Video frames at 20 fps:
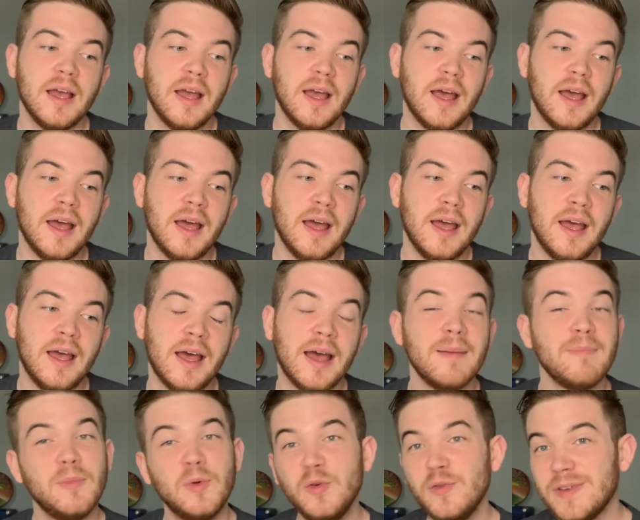I'm
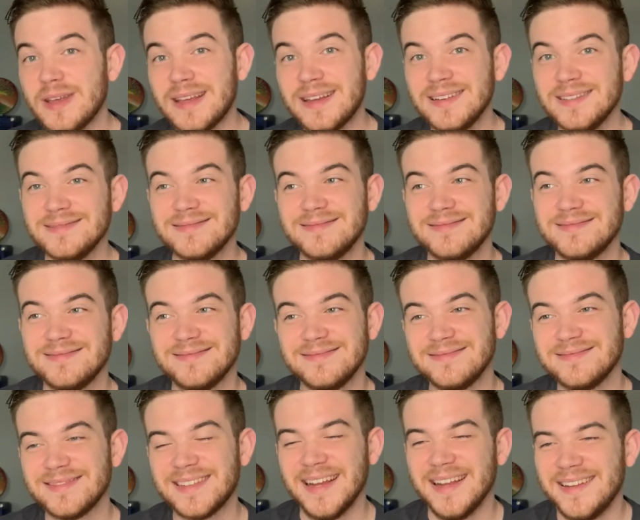moving
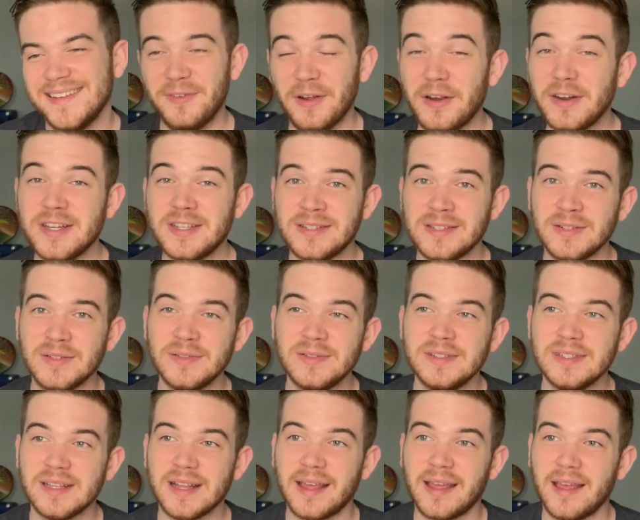very soon,
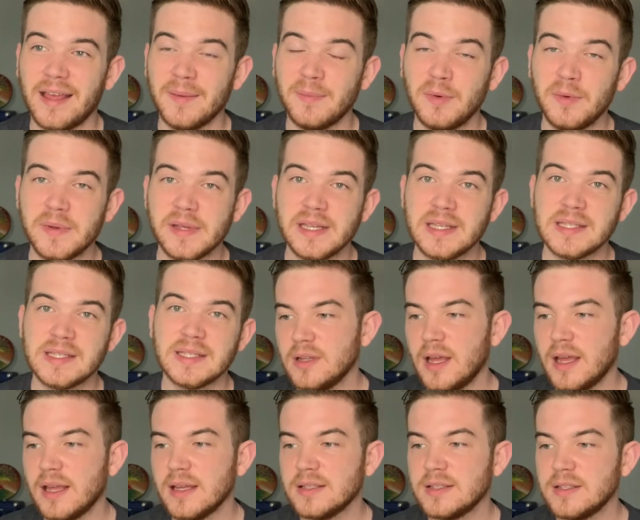in like a couple weeks.
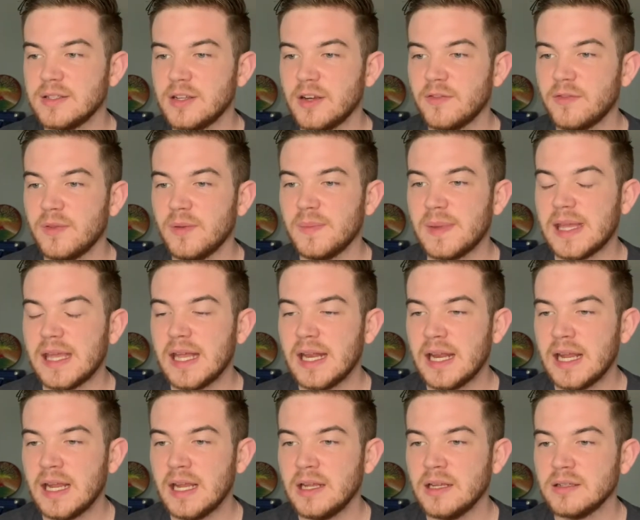I guess to start from the
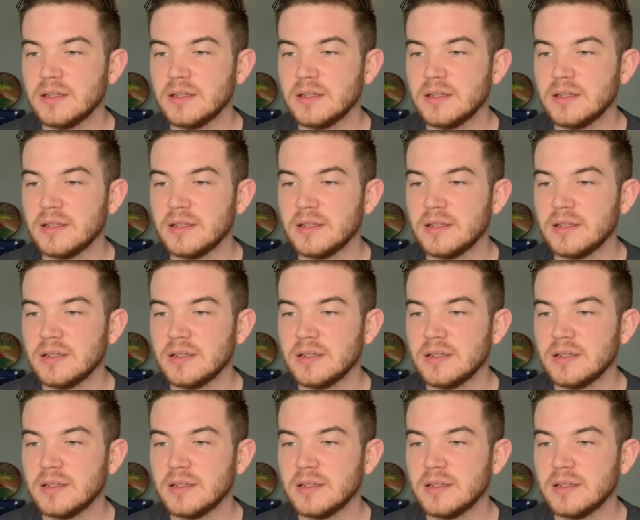beginning,